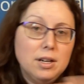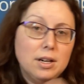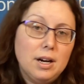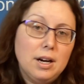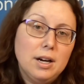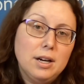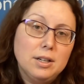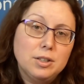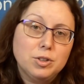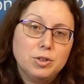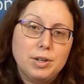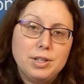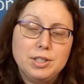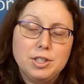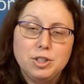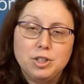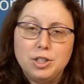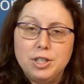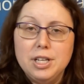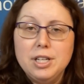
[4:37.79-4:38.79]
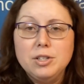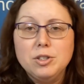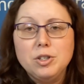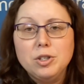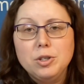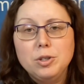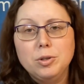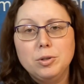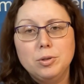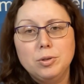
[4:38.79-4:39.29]
uh, transition
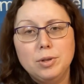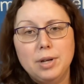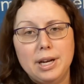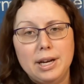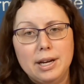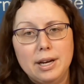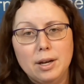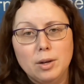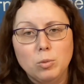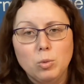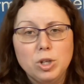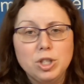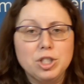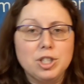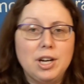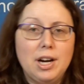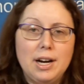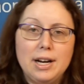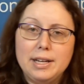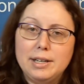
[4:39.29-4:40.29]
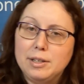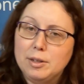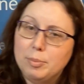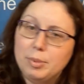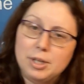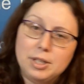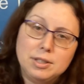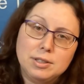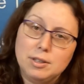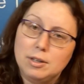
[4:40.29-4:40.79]
into and which kind
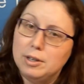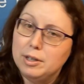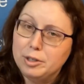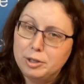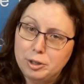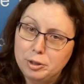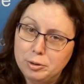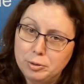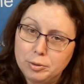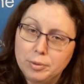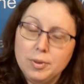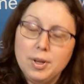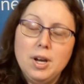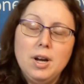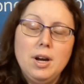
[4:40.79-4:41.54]
depends on you.